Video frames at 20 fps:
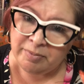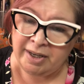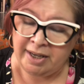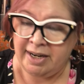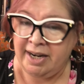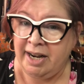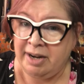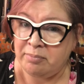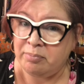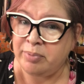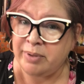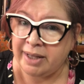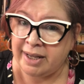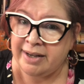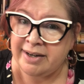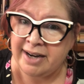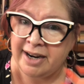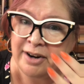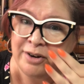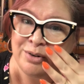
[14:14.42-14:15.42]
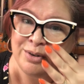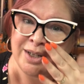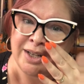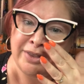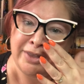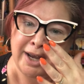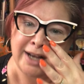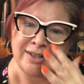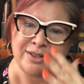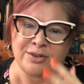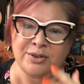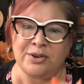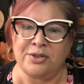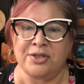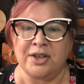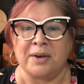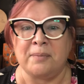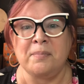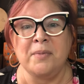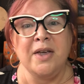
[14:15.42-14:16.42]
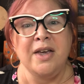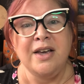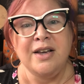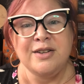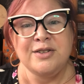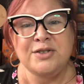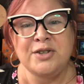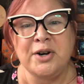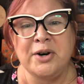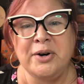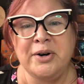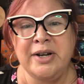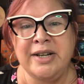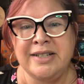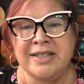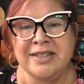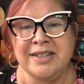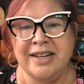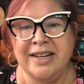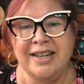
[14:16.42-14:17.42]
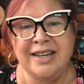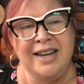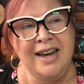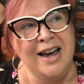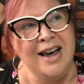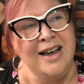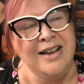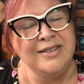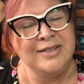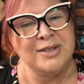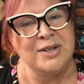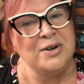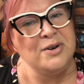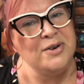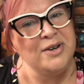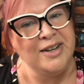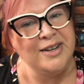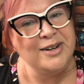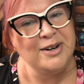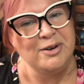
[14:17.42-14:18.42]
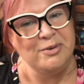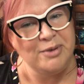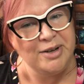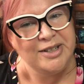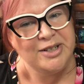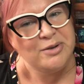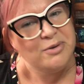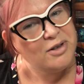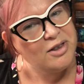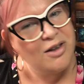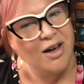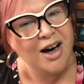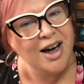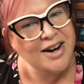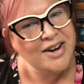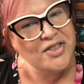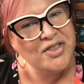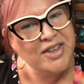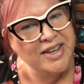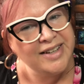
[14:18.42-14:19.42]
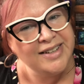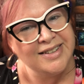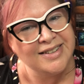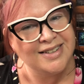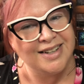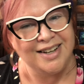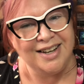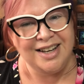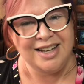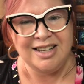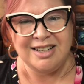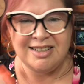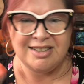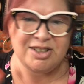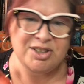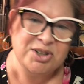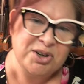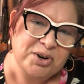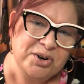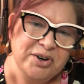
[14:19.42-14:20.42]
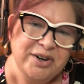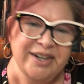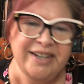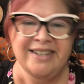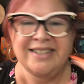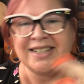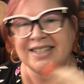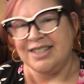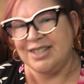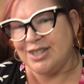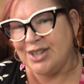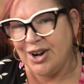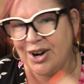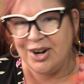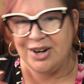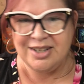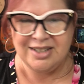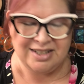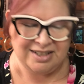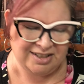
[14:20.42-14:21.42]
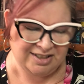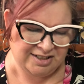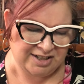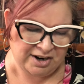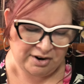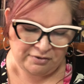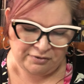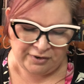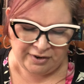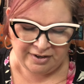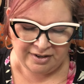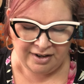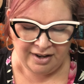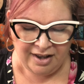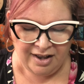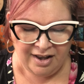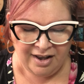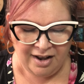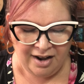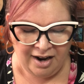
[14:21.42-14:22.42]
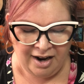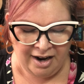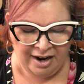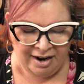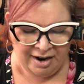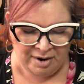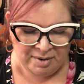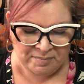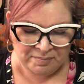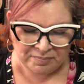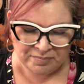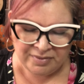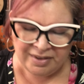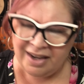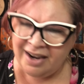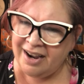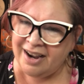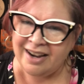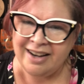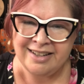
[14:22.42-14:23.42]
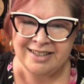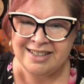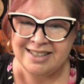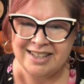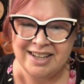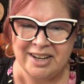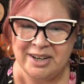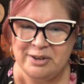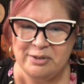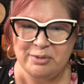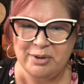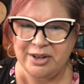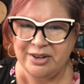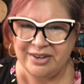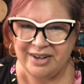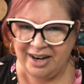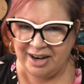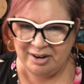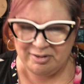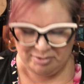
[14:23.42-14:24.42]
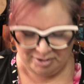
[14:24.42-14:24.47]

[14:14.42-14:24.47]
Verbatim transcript: it had bled out and that sort of thing. So it's like, yeah, so, you know, we do a lot of these stories and songs and stuff. And um, yeah, it's kind of weird how